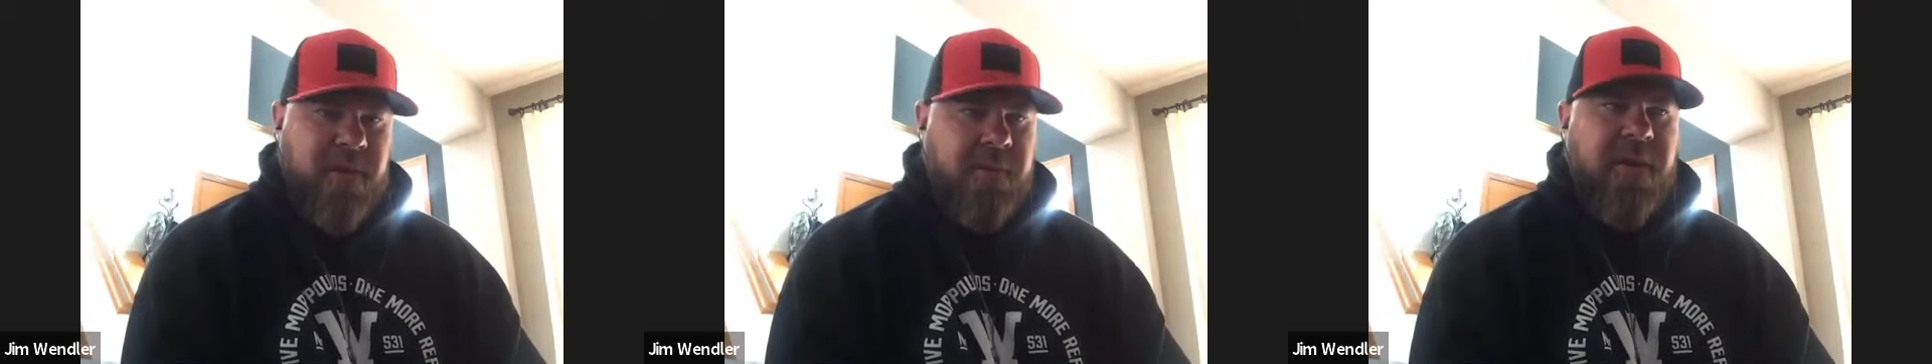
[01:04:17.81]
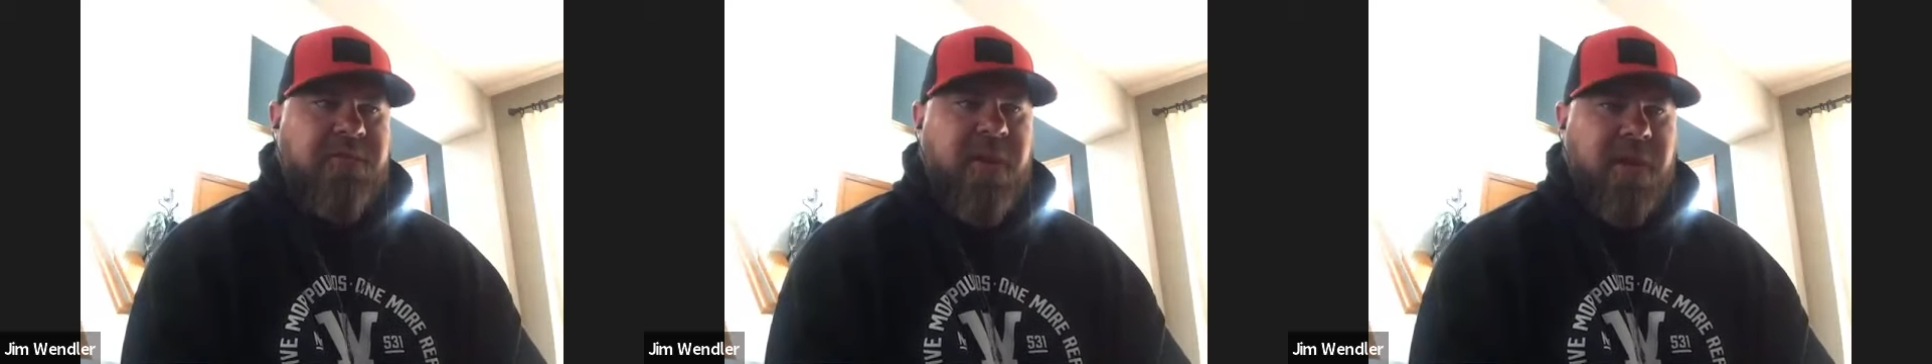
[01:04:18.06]
I
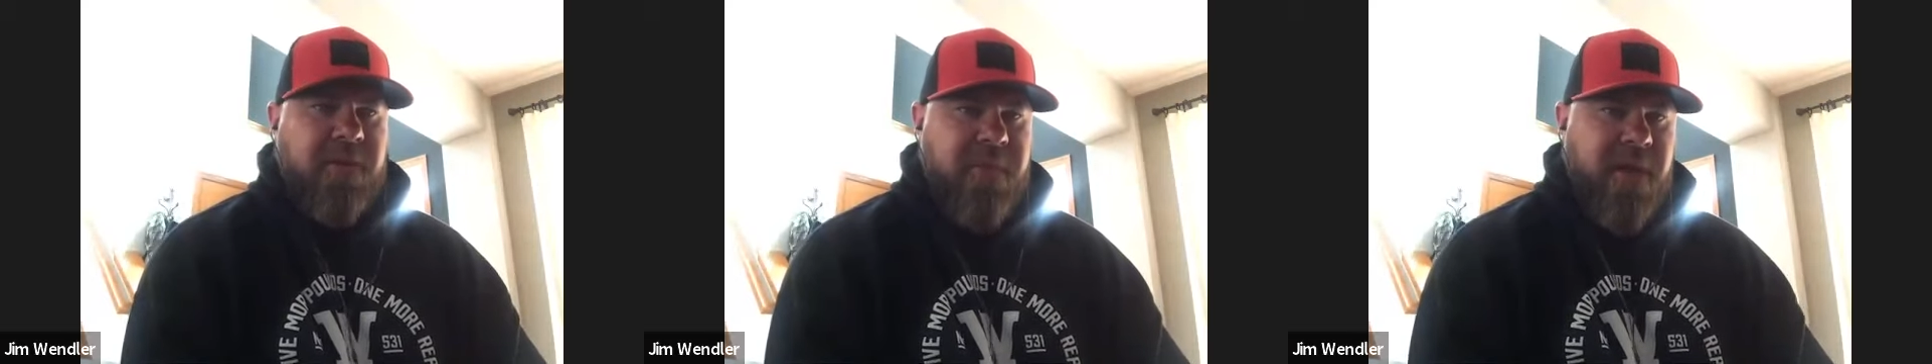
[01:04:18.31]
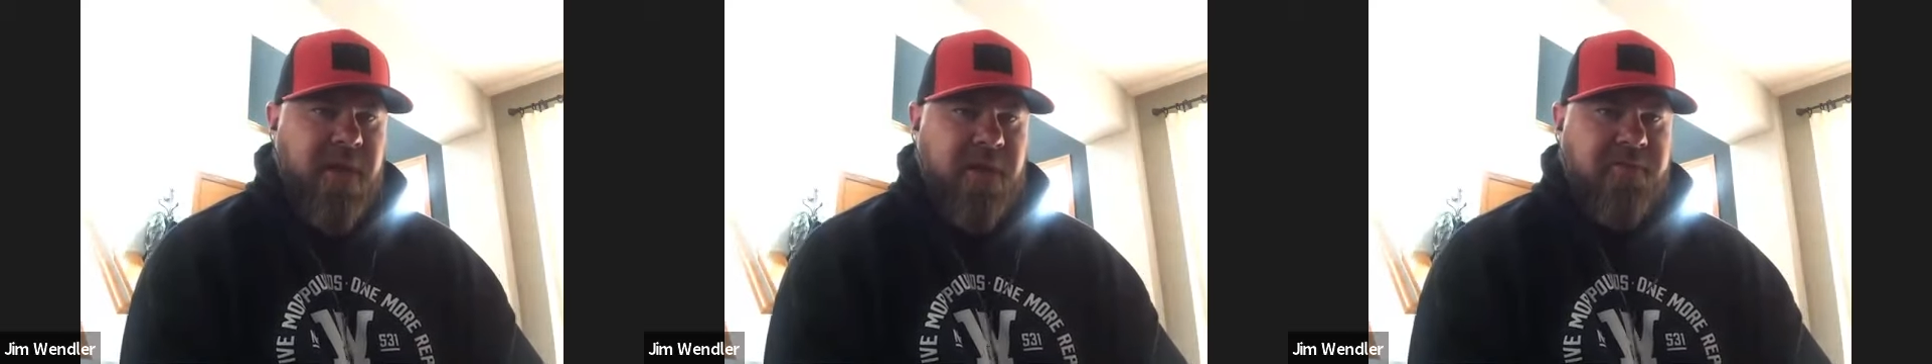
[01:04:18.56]
mean, I'd fucking
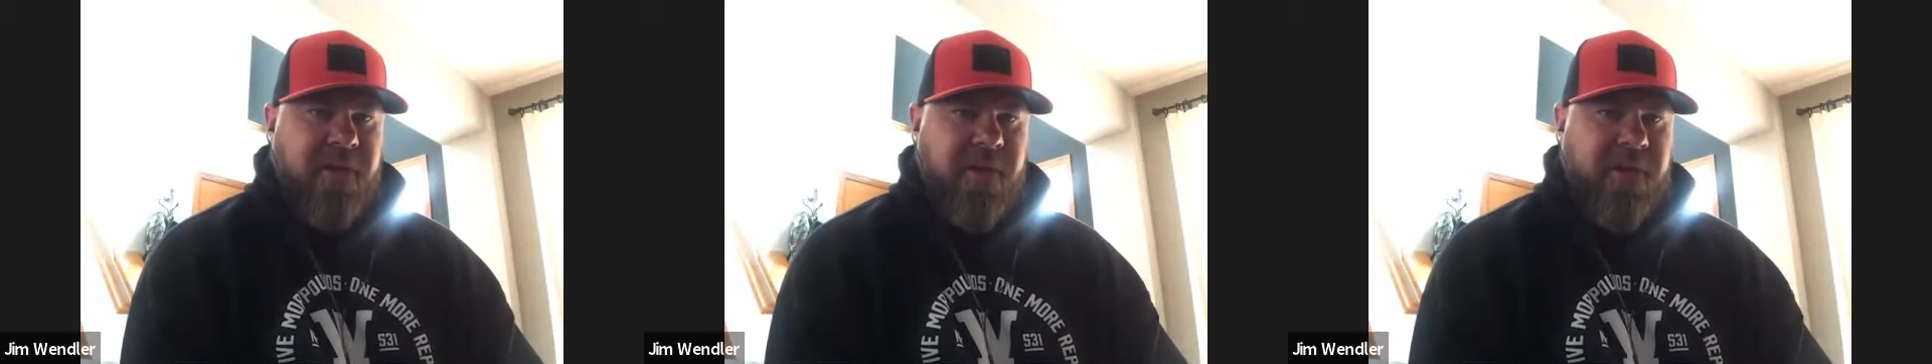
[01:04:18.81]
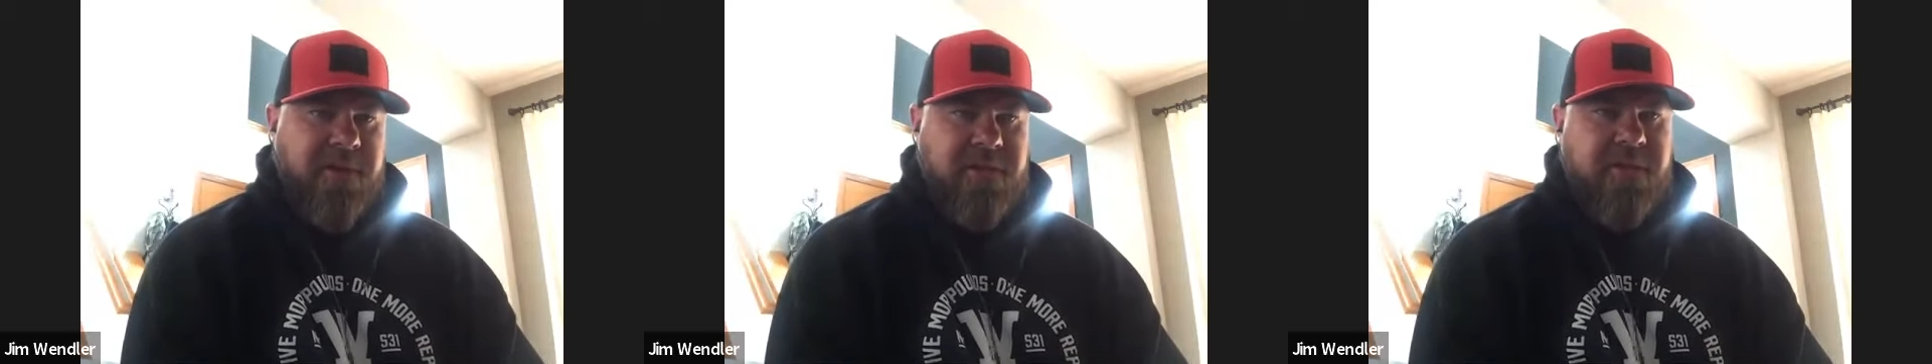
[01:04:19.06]
paying you
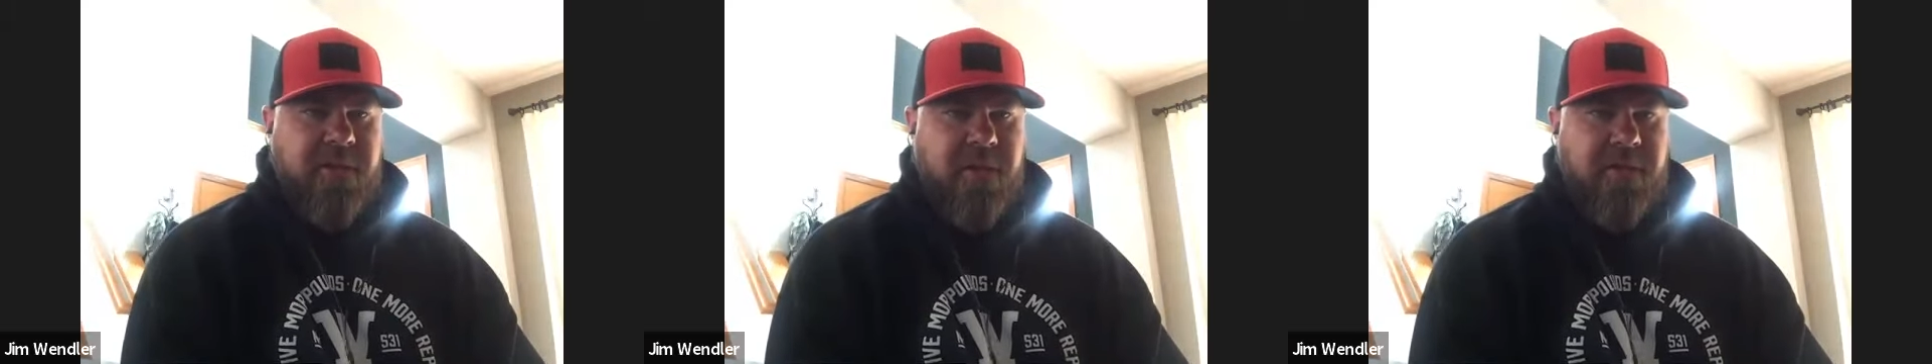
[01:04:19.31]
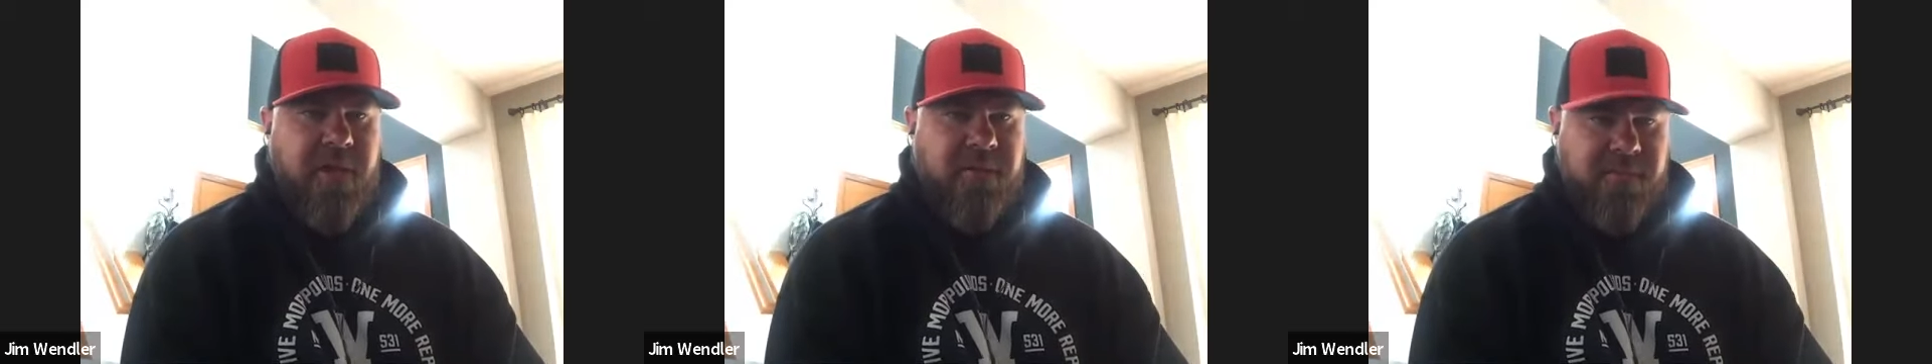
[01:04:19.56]
because
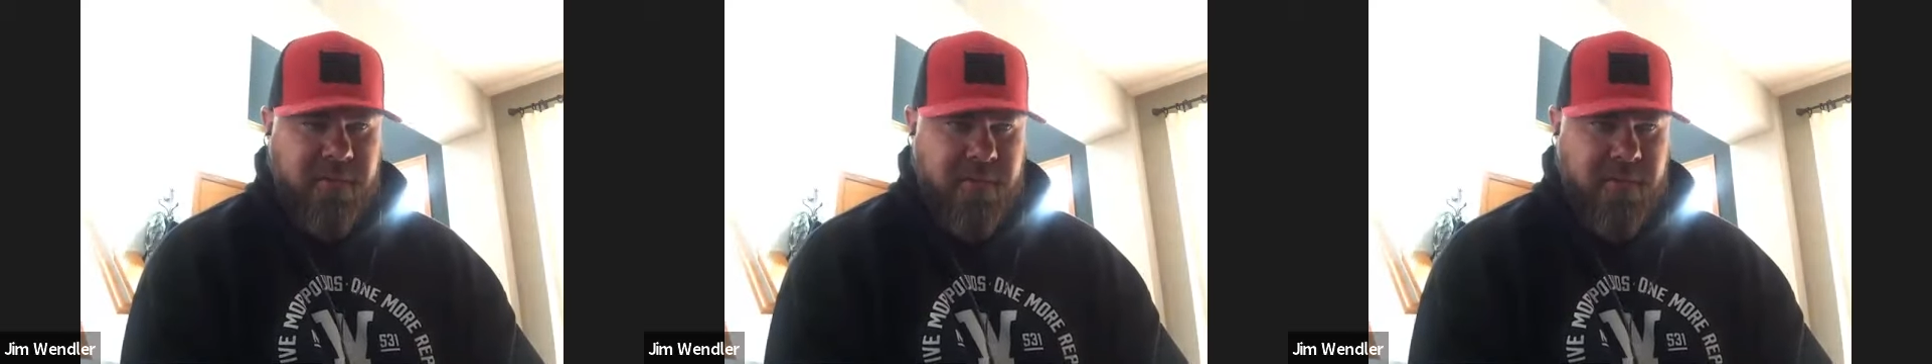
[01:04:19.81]
they,